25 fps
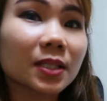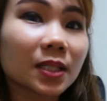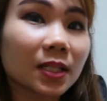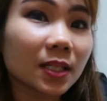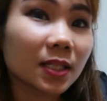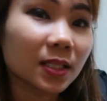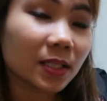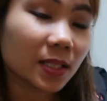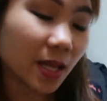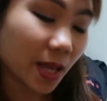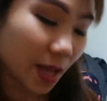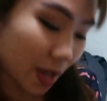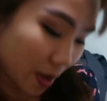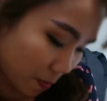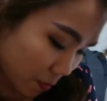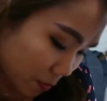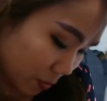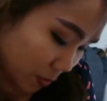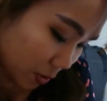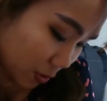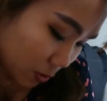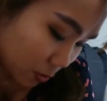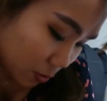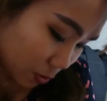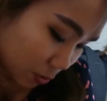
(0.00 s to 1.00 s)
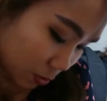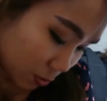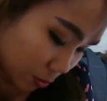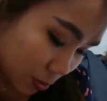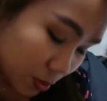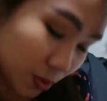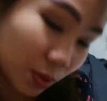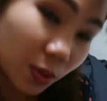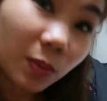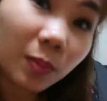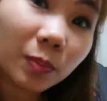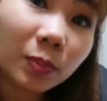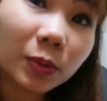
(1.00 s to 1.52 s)
that as a hamper to
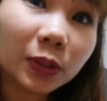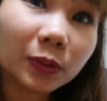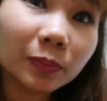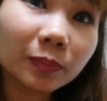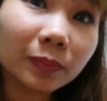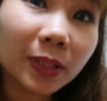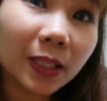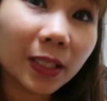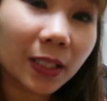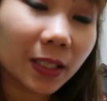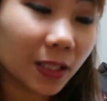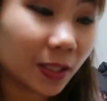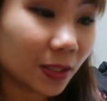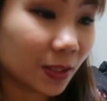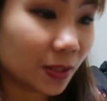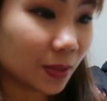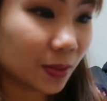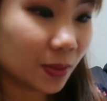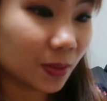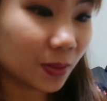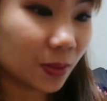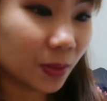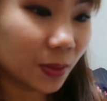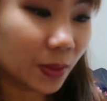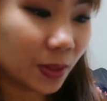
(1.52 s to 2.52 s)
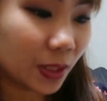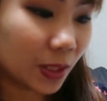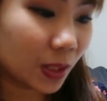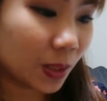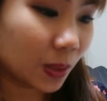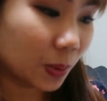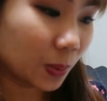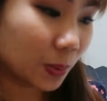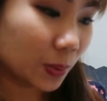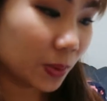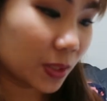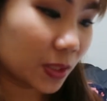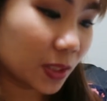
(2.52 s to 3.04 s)
put my dirty
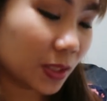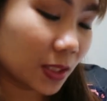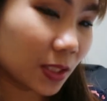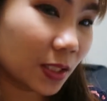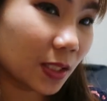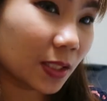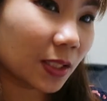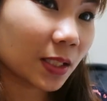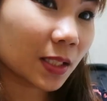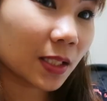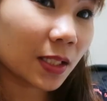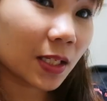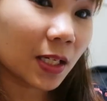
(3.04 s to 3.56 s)
clothes in.